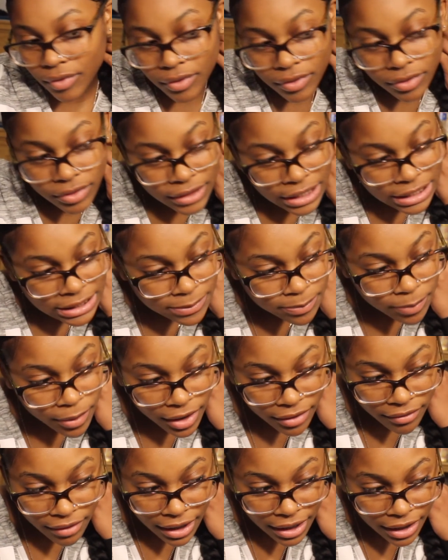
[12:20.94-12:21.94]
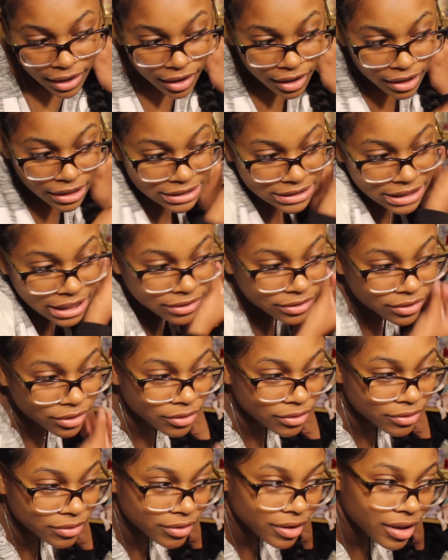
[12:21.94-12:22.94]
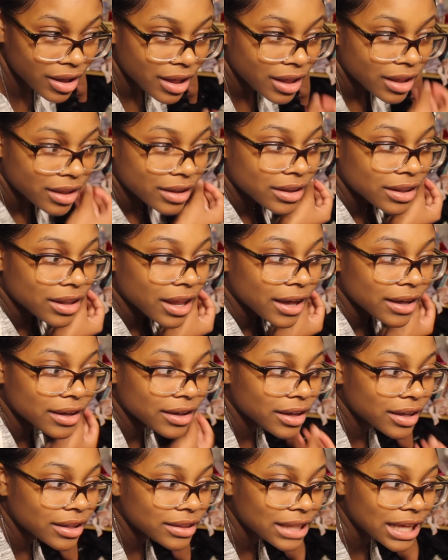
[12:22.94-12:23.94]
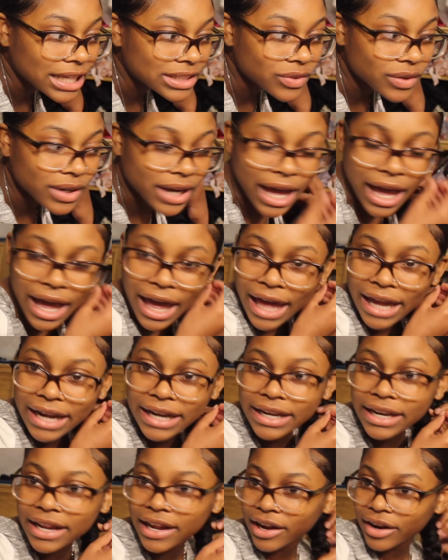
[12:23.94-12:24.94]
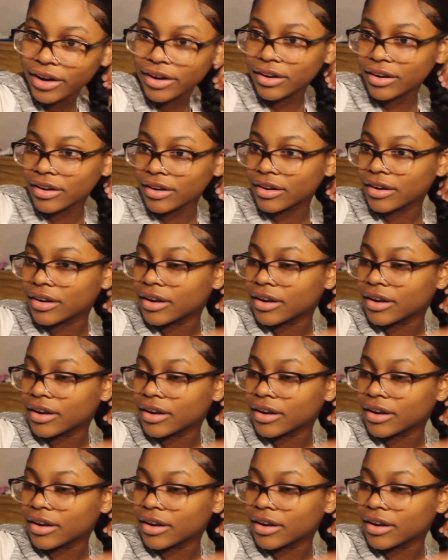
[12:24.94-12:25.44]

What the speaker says: this part right here, because I know like that's when I added hair.